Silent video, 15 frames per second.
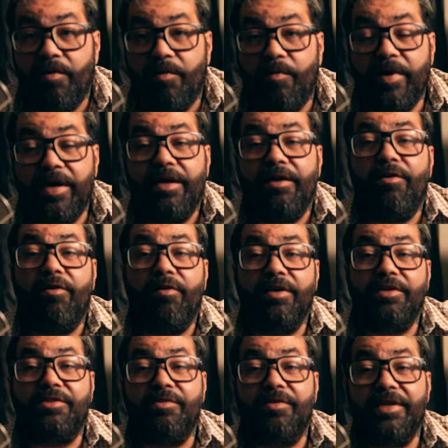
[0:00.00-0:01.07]
we can all
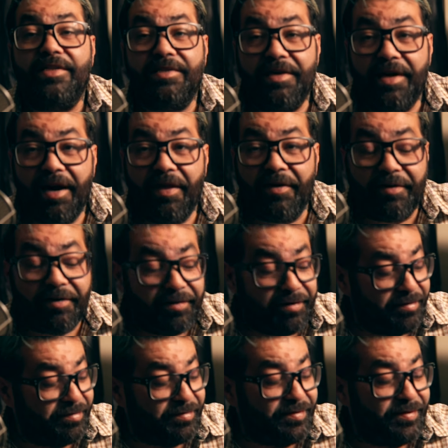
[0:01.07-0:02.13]
enjoy it
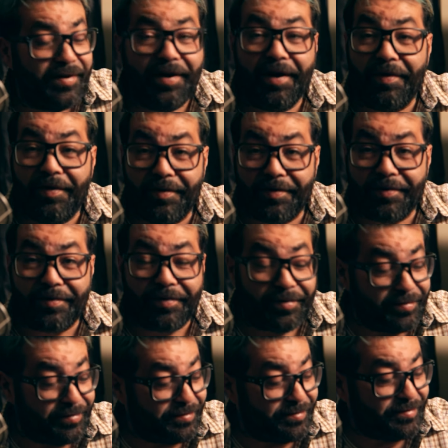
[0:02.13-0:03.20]
together.
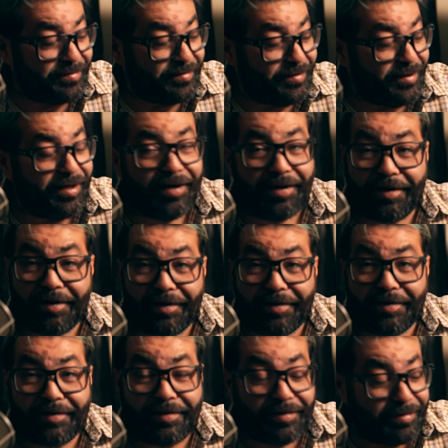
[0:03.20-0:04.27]

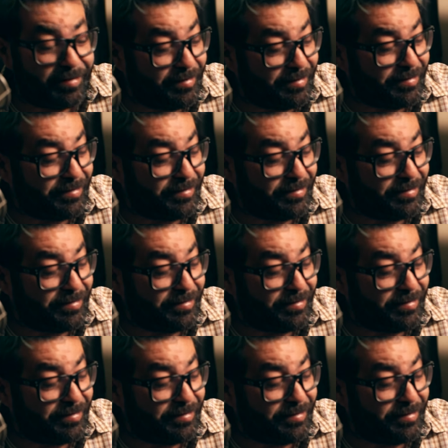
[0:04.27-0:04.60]
Yes.